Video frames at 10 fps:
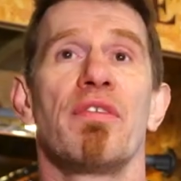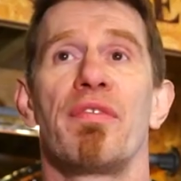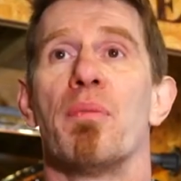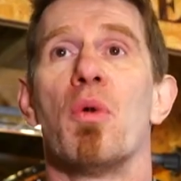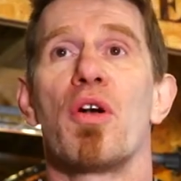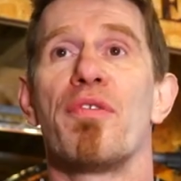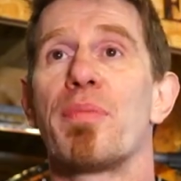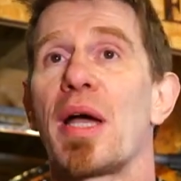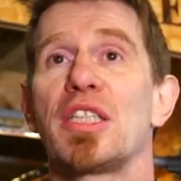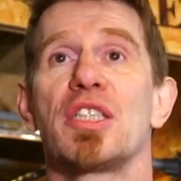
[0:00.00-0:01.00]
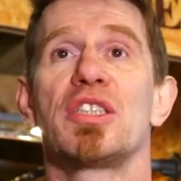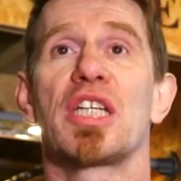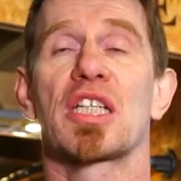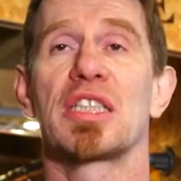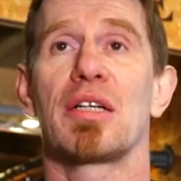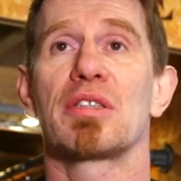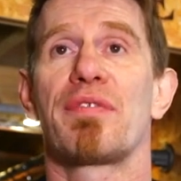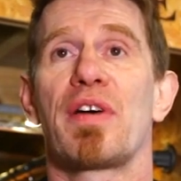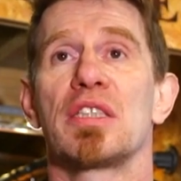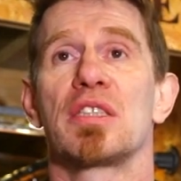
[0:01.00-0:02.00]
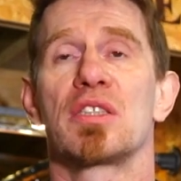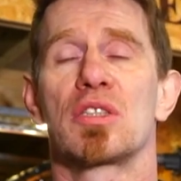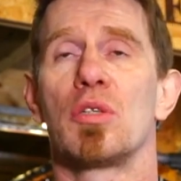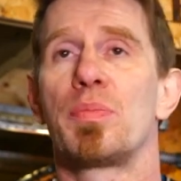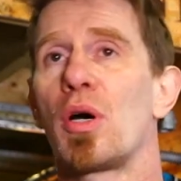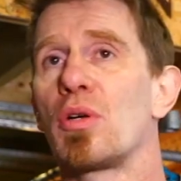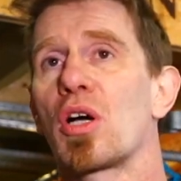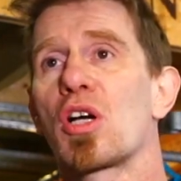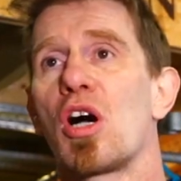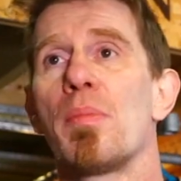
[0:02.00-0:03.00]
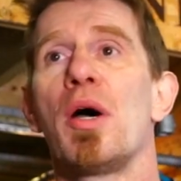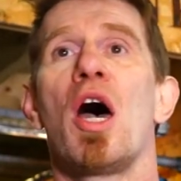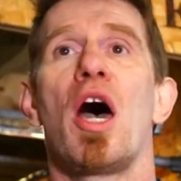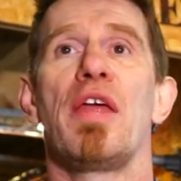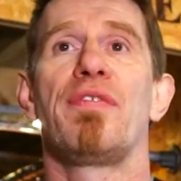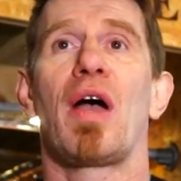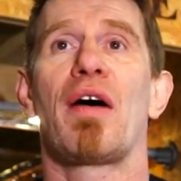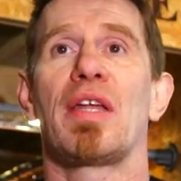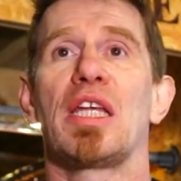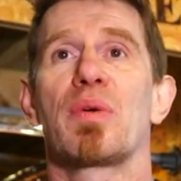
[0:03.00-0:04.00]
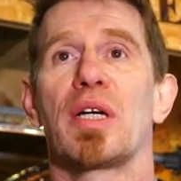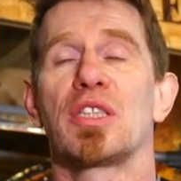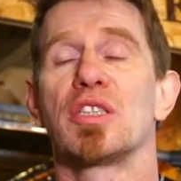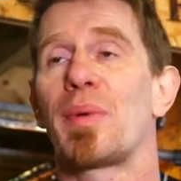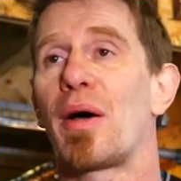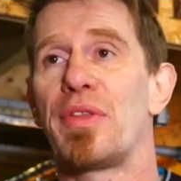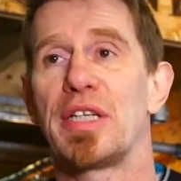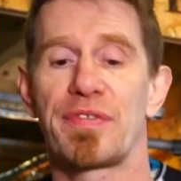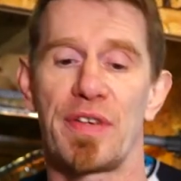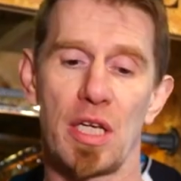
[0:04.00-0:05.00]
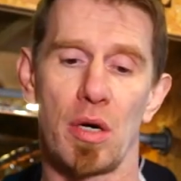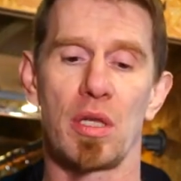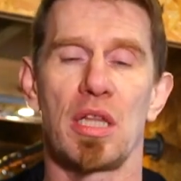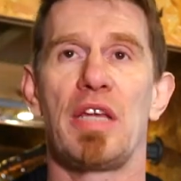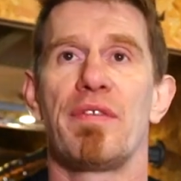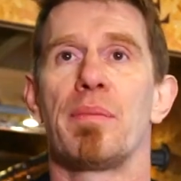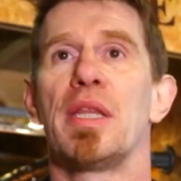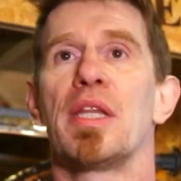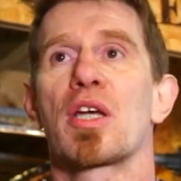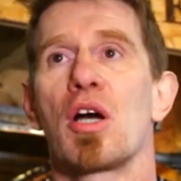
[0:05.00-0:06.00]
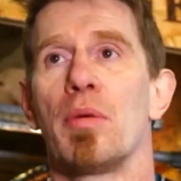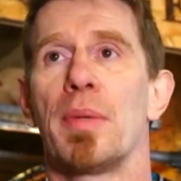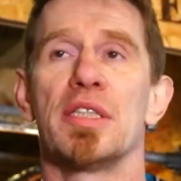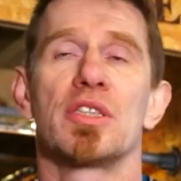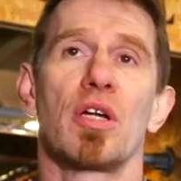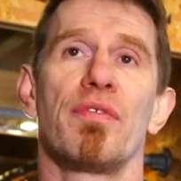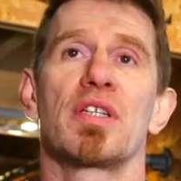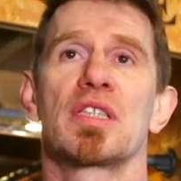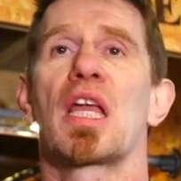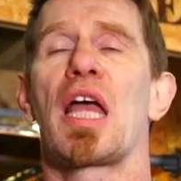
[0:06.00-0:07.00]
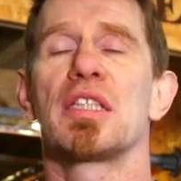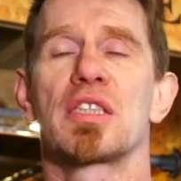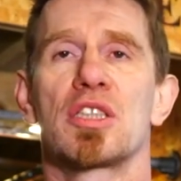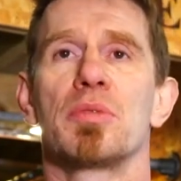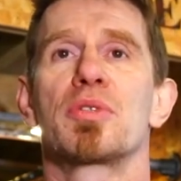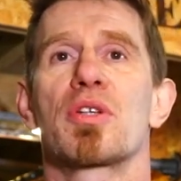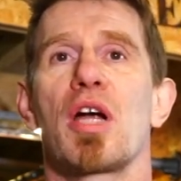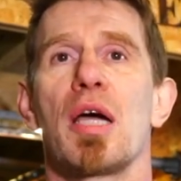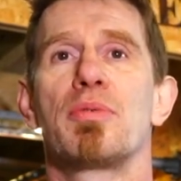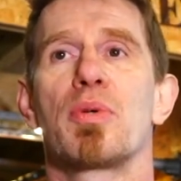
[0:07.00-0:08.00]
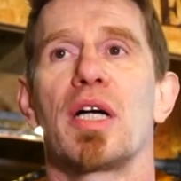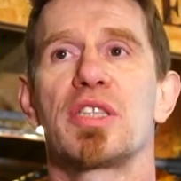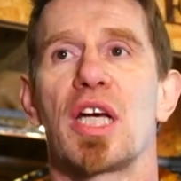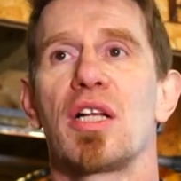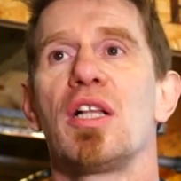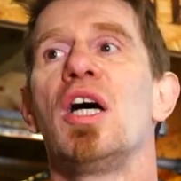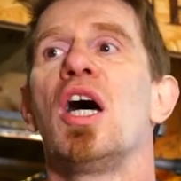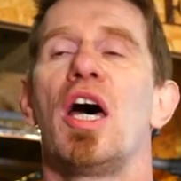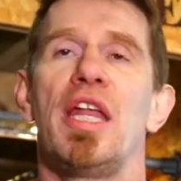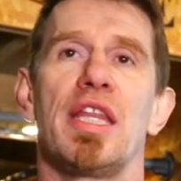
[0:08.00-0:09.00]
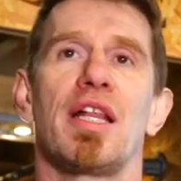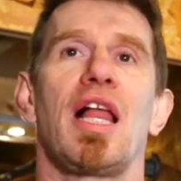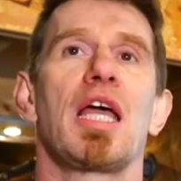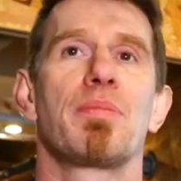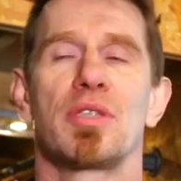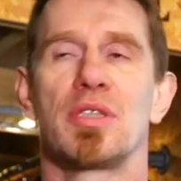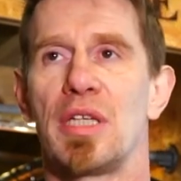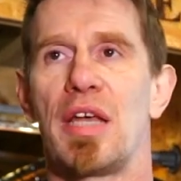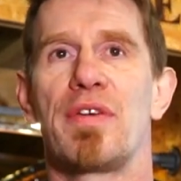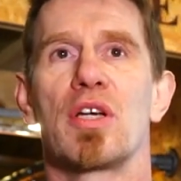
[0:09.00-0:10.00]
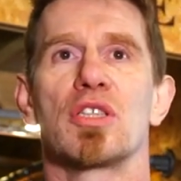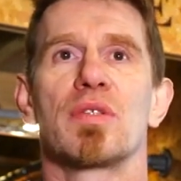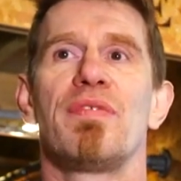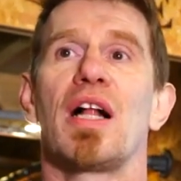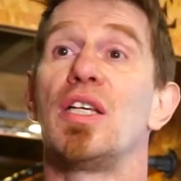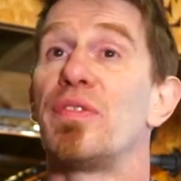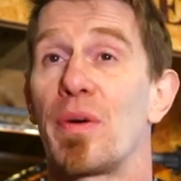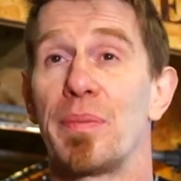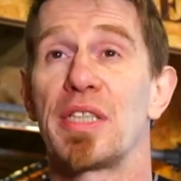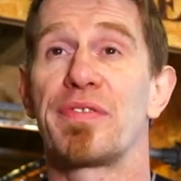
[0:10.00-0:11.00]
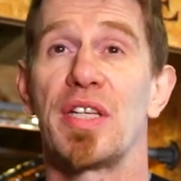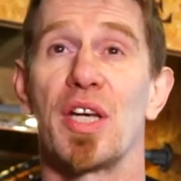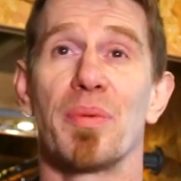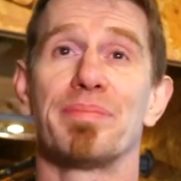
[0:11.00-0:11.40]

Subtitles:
For more information, check us out at Fightstorepro.com, and if you have any questions about this video, leave them in the comments. Don't forget to subscribe to our channel and hit the like button if you got some value from this video.